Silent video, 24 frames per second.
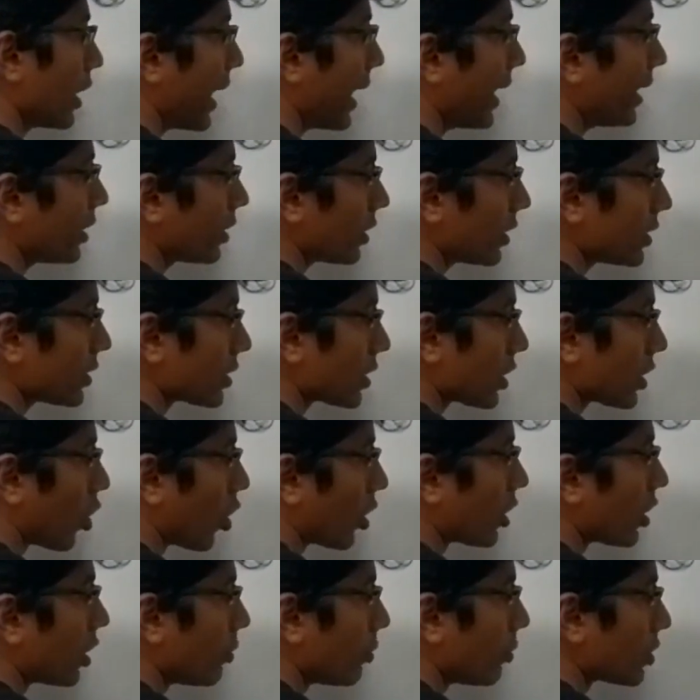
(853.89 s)
8 is an
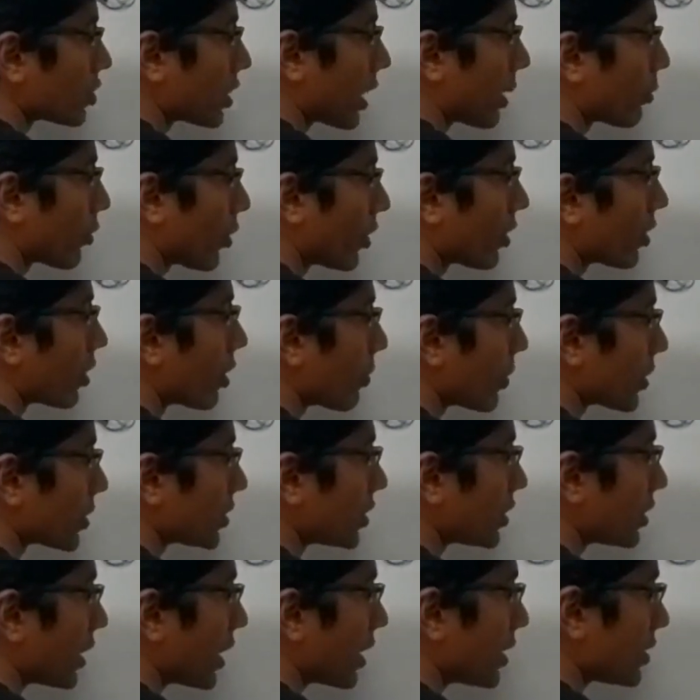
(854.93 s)
odd number, so I'm going to
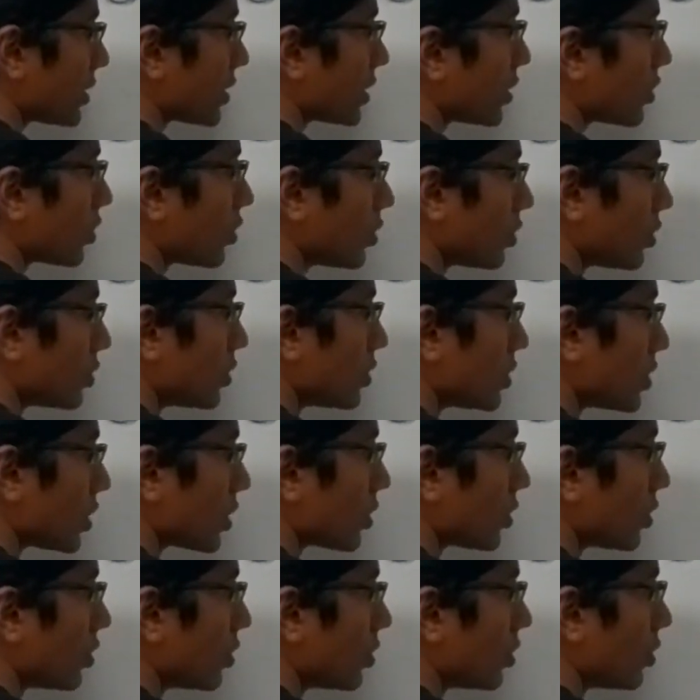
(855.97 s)
represent it as 0,
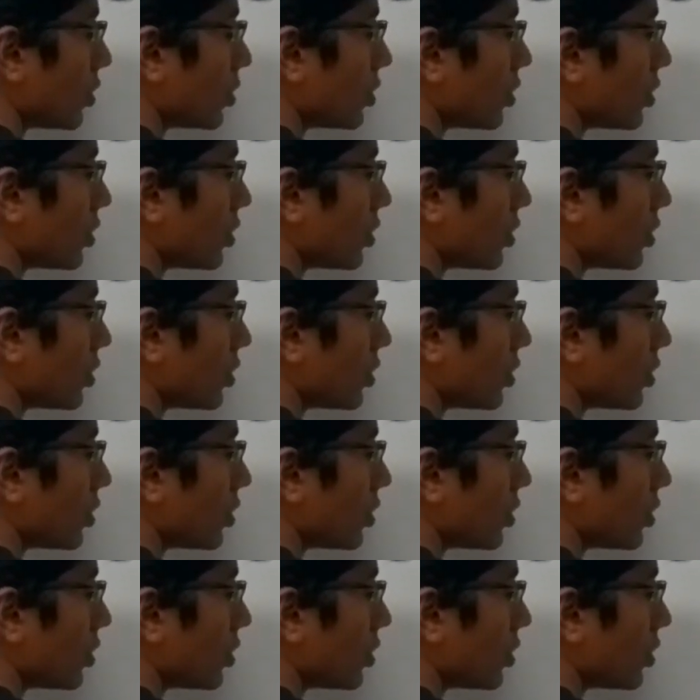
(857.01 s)
0,